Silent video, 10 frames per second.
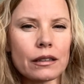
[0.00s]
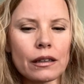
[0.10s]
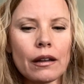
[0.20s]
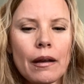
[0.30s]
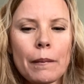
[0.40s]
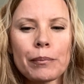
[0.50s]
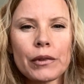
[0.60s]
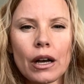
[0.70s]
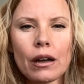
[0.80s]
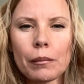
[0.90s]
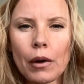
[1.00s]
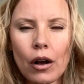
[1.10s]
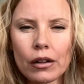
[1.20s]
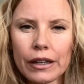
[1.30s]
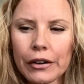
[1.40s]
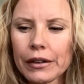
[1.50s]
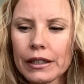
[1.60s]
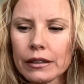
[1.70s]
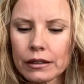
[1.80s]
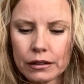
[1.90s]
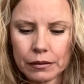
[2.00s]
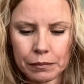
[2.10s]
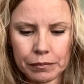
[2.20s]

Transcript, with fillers: in um, all areas.